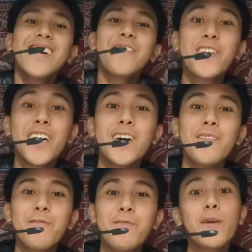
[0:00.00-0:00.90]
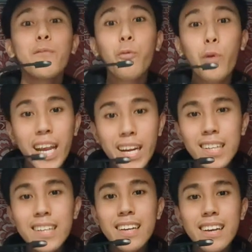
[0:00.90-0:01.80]
from
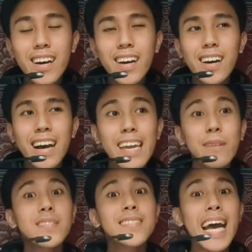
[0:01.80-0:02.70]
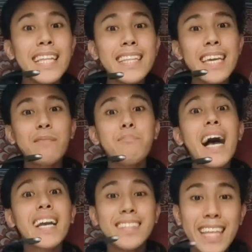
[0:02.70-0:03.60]
where I am standing
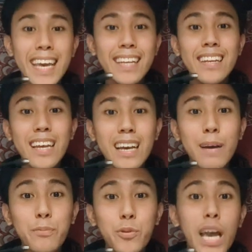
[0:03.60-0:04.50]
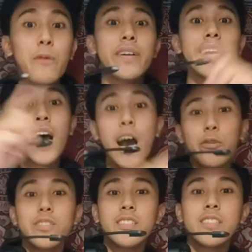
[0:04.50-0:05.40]
back then up to our
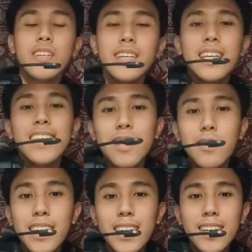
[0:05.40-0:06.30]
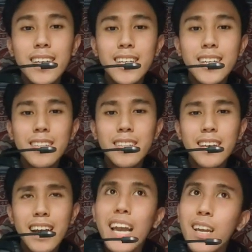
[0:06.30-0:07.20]
house. And
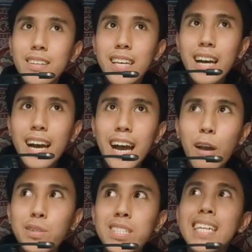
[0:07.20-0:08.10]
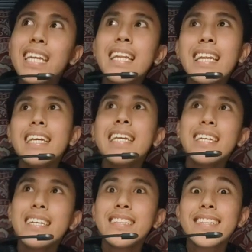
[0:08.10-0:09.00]
I was
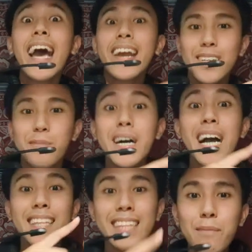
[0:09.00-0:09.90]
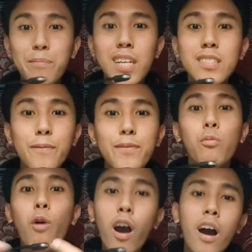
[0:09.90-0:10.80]
really tired back then because of the
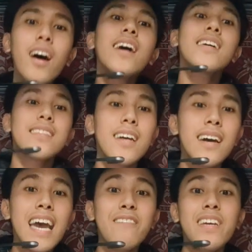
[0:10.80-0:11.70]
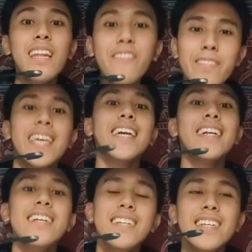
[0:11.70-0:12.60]
walk, the heavy lifting.